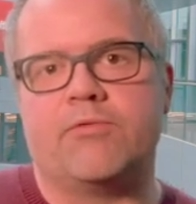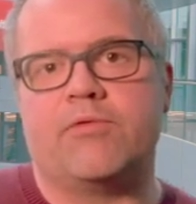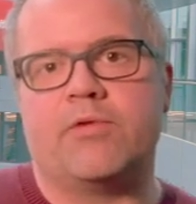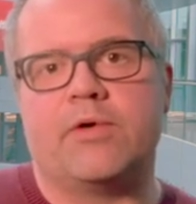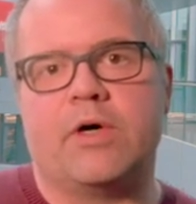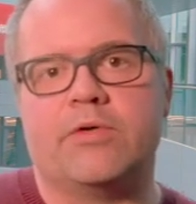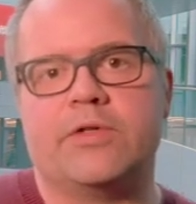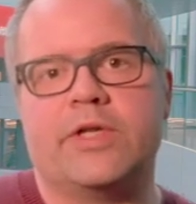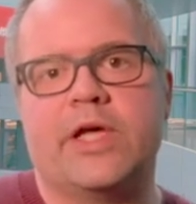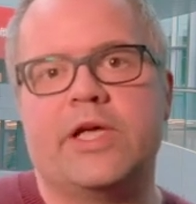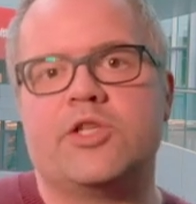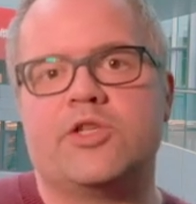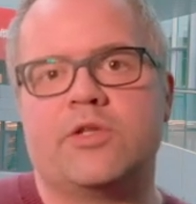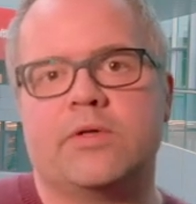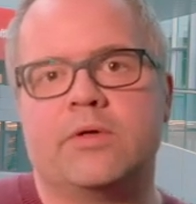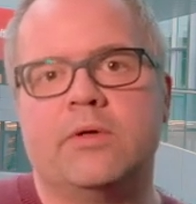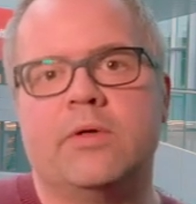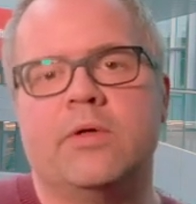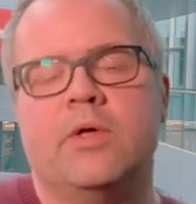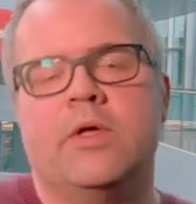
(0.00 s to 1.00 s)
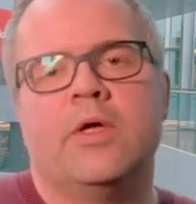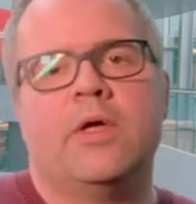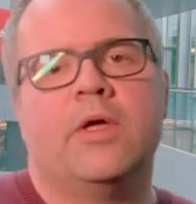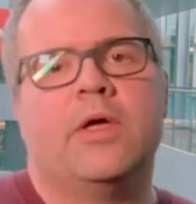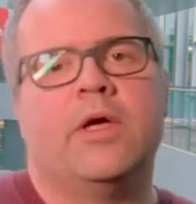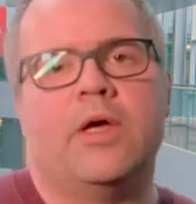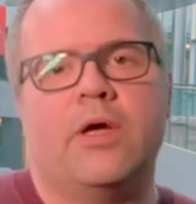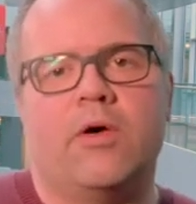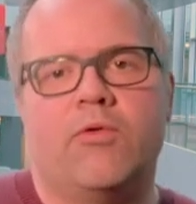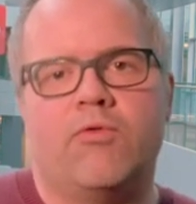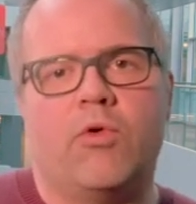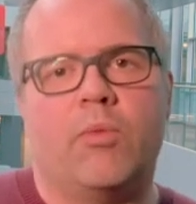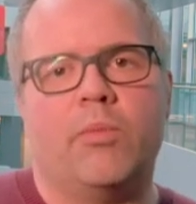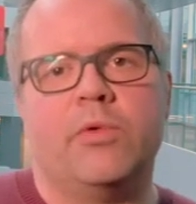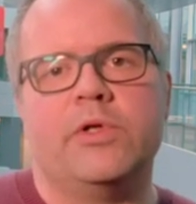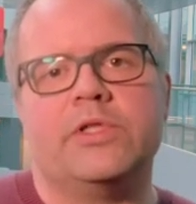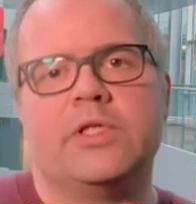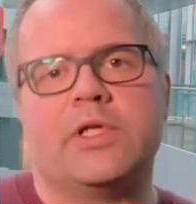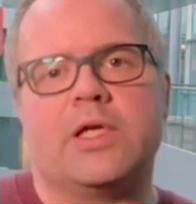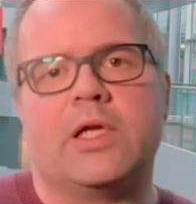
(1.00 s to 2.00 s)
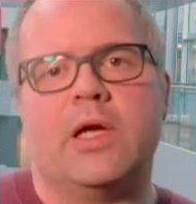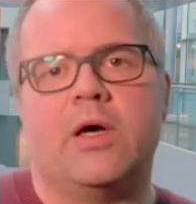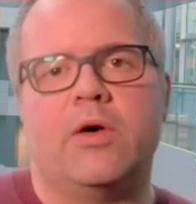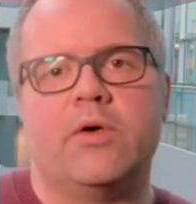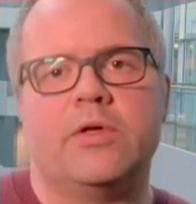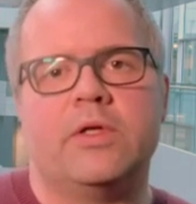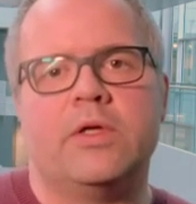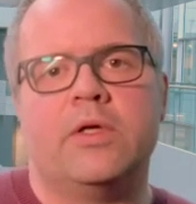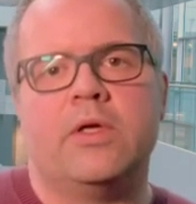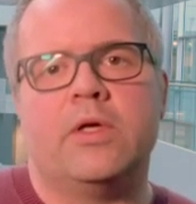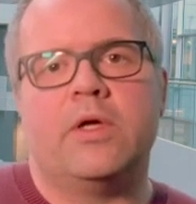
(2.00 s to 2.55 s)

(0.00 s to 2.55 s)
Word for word: foundation uh, for multi-cloud,